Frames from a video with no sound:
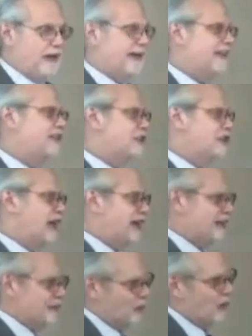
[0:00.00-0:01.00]
It's not
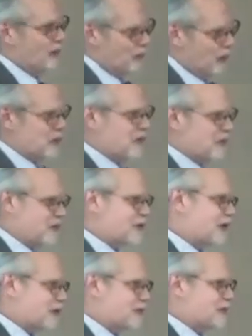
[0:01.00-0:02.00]
what most of us
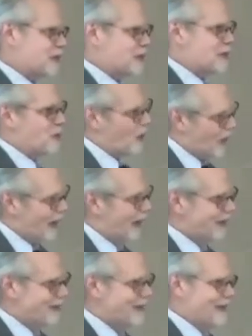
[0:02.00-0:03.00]
entrepreneurs
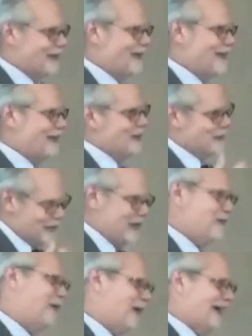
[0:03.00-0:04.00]
want. We
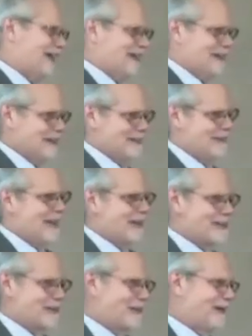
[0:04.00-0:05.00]
want
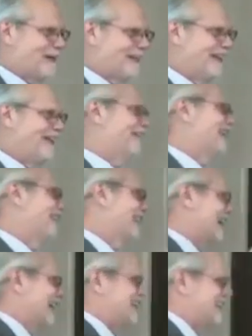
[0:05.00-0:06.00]
fast growth. We
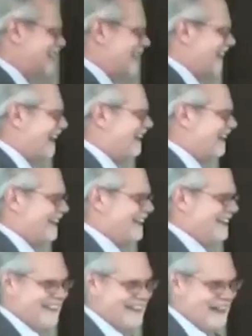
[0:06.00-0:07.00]
want it today.
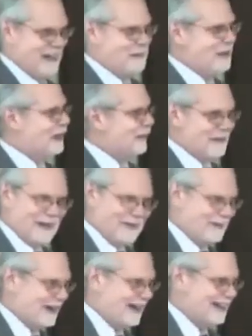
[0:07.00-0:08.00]
We don't want
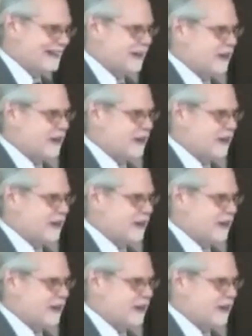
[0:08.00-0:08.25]
to wait.